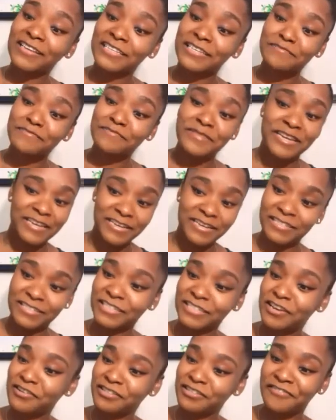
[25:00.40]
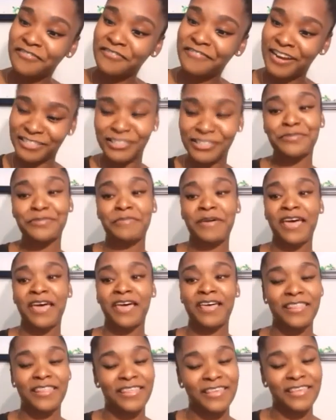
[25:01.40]
him and he shall direct your
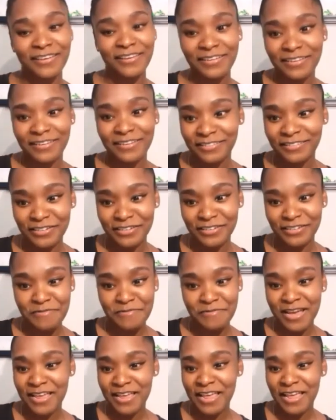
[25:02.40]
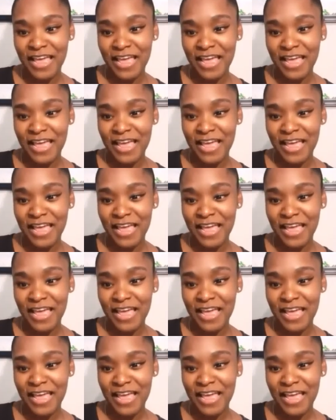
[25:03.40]
path. And That's you know good. what?